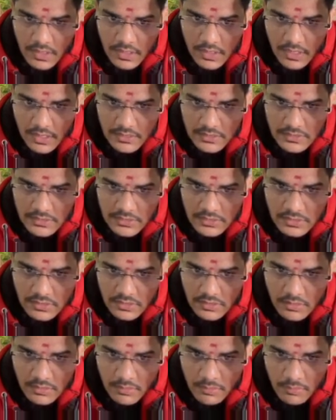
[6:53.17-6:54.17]
next
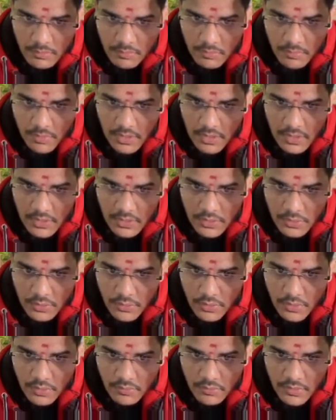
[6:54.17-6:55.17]
bulk
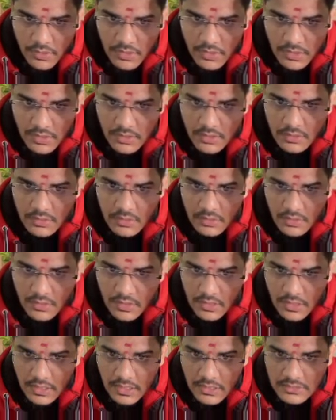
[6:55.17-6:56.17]
unit weight,
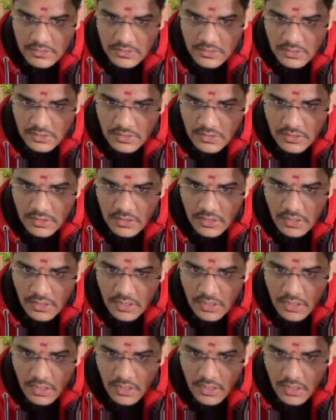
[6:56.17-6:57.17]
next
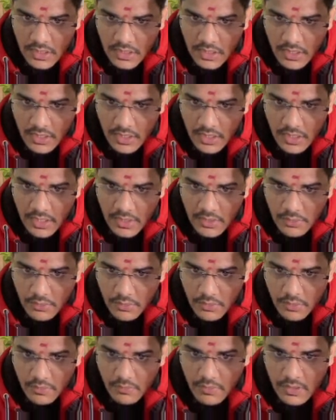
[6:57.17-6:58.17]
dried
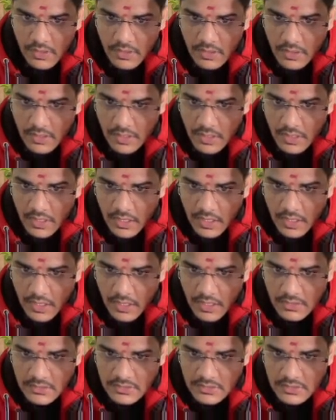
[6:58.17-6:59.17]
unit weight, and
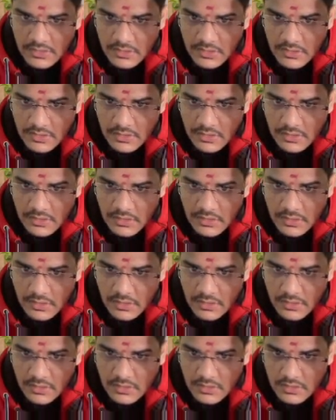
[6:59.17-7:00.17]
next
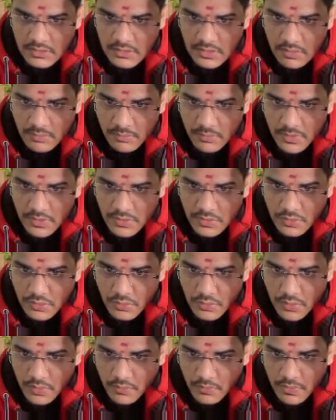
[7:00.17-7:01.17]
submerged unit